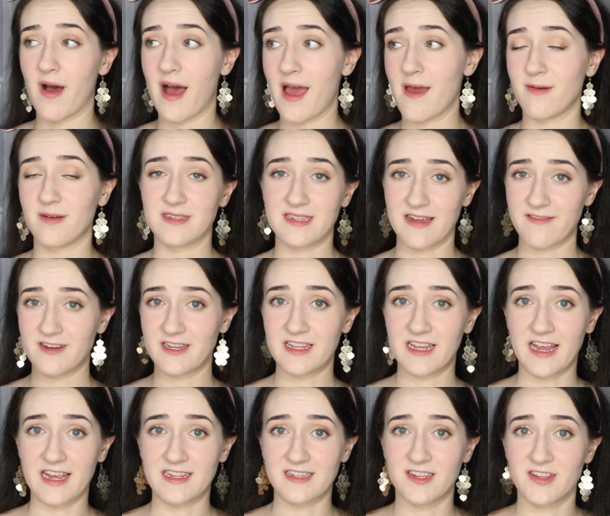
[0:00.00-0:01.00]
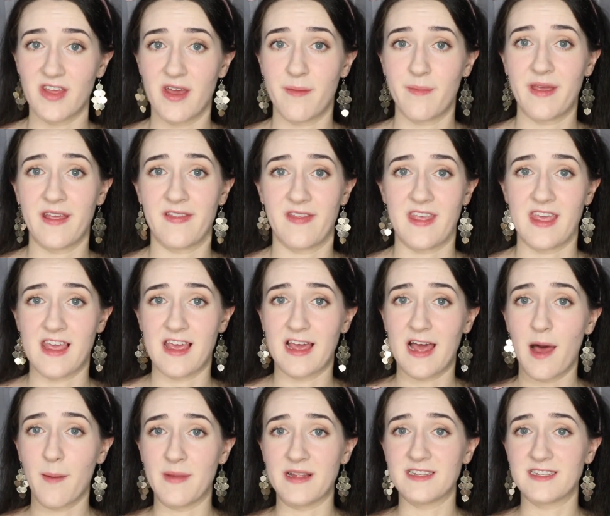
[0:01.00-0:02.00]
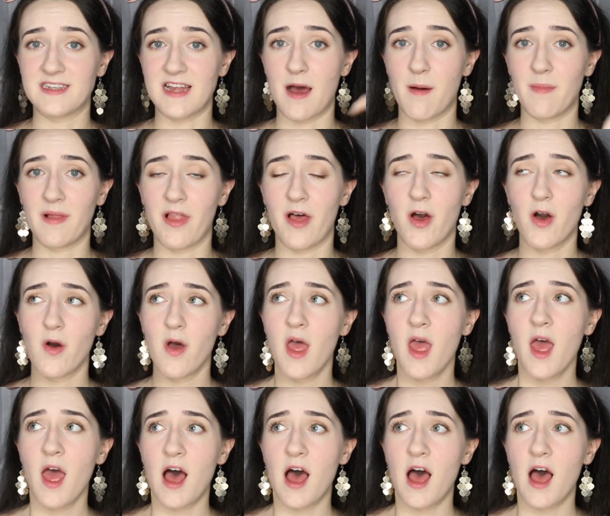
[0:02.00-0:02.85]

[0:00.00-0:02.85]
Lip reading: I will definitely answer them in the comments down below.